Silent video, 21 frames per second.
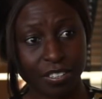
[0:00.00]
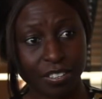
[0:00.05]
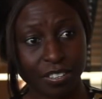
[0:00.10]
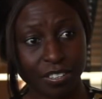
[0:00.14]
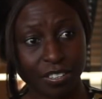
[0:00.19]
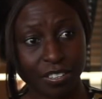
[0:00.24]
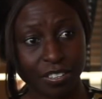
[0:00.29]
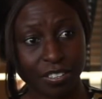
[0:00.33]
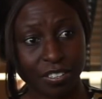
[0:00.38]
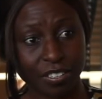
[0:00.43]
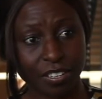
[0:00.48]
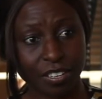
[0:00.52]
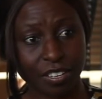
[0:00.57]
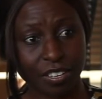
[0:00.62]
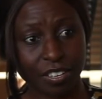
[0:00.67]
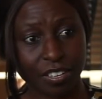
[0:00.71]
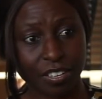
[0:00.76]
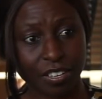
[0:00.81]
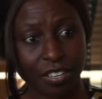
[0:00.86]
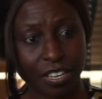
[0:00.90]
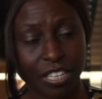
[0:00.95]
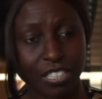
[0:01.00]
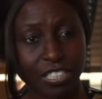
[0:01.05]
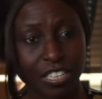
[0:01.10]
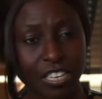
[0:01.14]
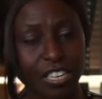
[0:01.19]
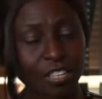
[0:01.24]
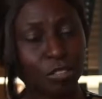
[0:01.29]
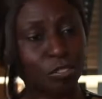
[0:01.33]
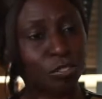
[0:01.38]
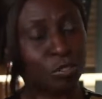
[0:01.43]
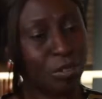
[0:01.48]
Sure. You
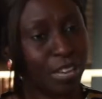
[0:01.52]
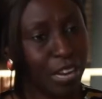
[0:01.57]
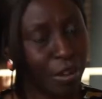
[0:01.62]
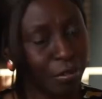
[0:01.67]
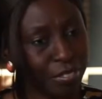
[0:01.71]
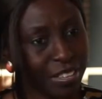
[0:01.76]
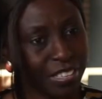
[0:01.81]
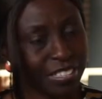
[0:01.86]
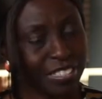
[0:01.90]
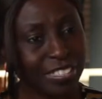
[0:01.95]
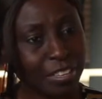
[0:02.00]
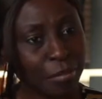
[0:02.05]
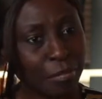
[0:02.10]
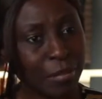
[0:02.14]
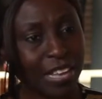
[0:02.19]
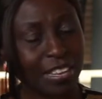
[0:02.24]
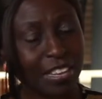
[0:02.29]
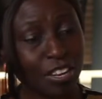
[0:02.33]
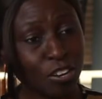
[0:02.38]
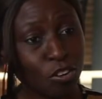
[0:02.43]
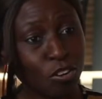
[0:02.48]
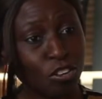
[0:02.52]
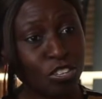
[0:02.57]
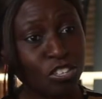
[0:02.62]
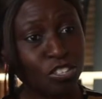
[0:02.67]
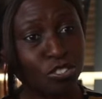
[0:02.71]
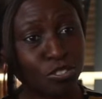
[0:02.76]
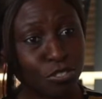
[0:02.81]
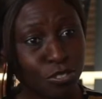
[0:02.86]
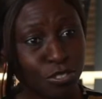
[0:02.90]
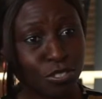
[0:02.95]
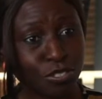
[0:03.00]
see, so now this is the man that God
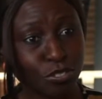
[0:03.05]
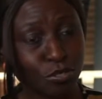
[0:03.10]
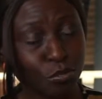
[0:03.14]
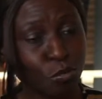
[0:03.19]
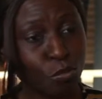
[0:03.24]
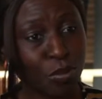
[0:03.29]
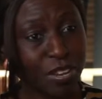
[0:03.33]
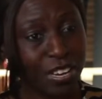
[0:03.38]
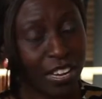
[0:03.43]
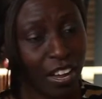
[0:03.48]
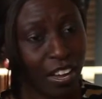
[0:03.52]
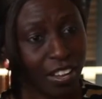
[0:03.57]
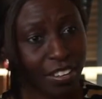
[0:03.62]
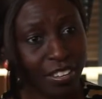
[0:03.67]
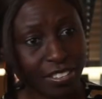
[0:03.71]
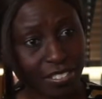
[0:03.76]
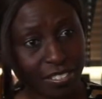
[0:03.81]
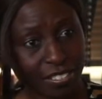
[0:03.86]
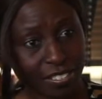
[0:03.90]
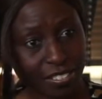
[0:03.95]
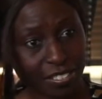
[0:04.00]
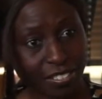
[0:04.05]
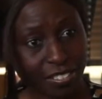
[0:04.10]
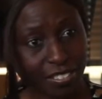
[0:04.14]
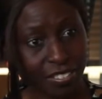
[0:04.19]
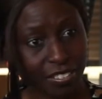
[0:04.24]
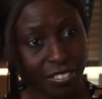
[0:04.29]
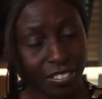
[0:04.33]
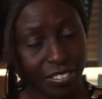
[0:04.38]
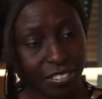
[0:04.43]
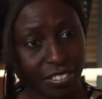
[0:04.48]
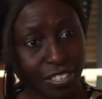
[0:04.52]
is using to win others
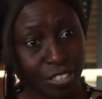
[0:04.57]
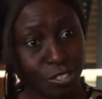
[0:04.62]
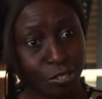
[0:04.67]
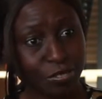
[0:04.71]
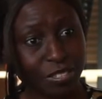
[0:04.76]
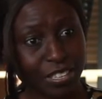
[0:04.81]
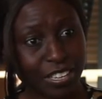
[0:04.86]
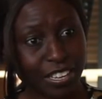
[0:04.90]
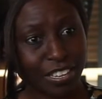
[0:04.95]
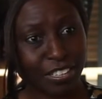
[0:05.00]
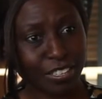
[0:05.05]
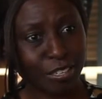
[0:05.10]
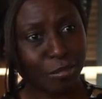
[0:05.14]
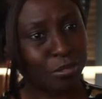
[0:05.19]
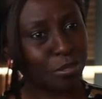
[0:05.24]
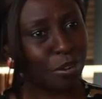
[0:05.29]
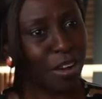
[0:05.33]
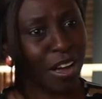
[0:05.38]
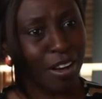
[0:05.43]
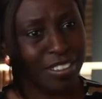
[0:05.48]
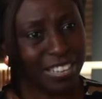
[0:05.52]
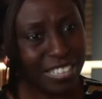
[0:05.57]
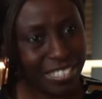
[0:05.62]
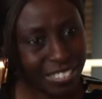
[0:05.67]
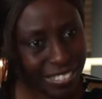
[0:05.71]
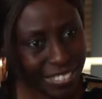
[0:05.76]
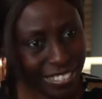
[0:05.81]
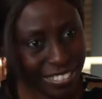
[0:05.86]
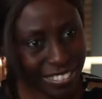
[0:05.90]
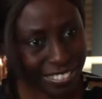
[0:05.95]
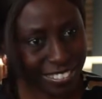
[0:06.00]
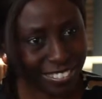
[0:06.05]
into the kingdom. So how
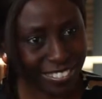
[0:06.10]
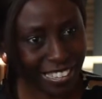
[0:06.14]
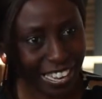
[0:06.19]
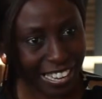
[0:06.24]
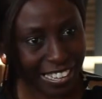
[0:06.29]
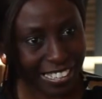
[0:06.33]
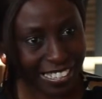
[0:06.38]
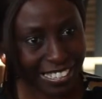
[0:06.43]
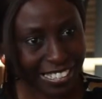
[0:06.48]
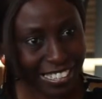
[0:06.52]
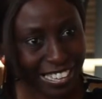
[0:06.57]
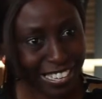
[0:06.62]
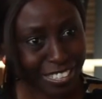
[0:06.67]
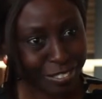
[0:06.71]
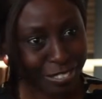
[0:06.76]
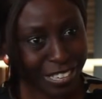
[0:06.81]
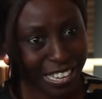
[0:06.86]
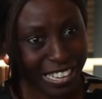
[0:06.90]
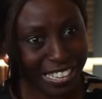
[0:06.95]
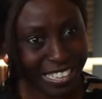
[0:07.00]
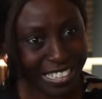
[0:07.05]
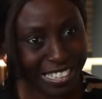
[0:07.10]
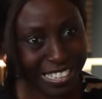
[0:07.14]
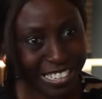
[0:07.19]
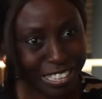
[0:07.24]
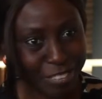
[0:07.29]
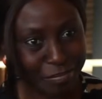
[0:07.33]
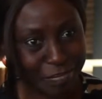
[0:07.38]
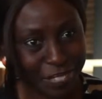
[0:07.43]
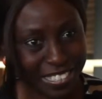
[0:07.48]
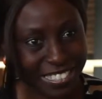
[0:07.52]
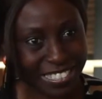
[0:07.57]
easy is that? That you get a
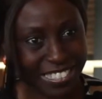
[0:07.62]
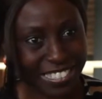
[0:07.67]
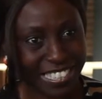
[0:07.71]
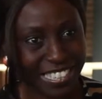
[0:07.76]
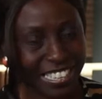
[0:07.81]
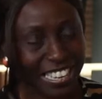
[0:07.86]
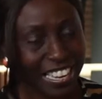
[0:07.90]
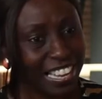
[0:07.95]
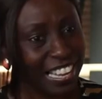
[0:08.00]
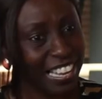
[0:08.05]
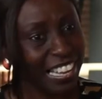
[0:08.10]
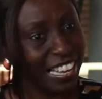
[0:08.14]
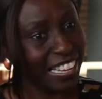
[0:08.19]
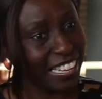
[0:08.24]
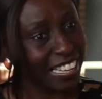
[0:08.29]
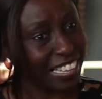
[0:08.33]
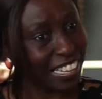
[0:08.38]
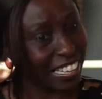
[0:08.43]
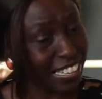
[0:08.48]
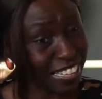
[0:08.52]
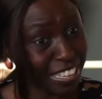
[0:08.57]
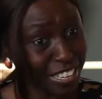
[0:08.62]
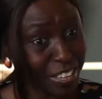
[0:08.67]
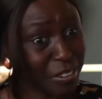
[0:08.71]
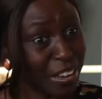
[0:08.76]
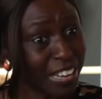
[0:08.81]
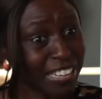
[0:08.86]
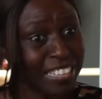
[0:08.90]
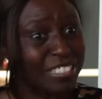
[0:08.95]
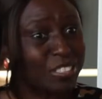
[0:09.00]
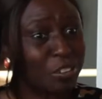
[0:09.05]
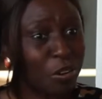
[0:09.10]
key person. Very clever.
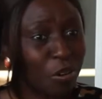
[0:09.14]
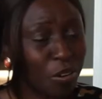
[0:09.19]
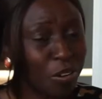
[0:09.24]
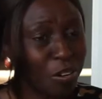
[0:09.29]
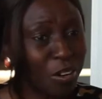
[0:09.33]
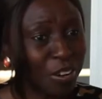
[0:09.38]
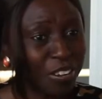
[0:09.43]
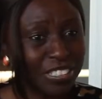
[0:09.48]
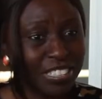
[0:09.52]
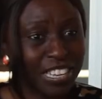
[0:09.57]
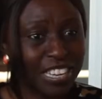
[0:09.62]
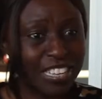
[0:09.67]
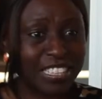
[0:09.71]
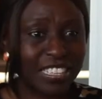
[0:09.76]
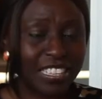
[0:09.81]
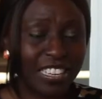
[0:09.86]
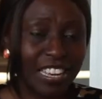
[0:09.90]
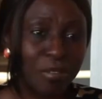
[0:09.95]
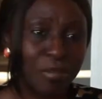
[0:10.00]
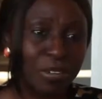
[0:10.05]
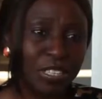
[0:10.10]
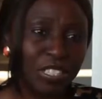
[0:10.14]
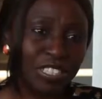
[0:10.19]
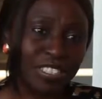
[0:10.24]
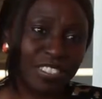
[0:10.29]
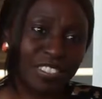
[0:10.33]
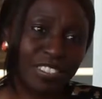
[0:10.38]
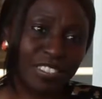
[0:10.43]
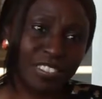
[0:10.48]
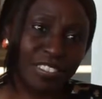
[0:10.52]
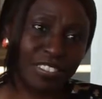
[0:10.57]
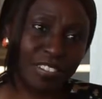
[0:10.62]
And it's all God's idea. We
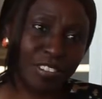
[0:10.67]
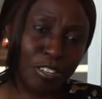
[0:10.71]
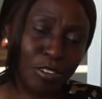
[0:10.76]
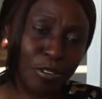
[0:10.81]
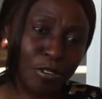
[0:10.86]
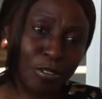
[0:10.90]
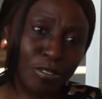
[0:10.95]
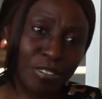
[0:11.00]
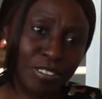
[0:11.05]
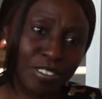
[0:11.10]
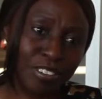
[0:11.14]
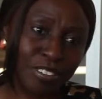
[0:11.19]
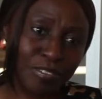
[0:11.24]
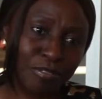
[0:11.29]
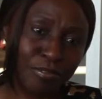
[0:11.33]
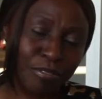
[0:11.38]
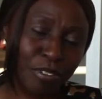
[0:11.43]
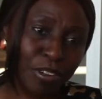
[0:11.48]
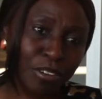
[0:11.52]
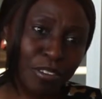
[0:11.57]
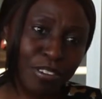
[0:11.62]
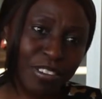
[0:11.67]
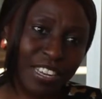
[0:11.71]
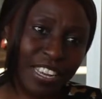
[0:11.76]
just, followed.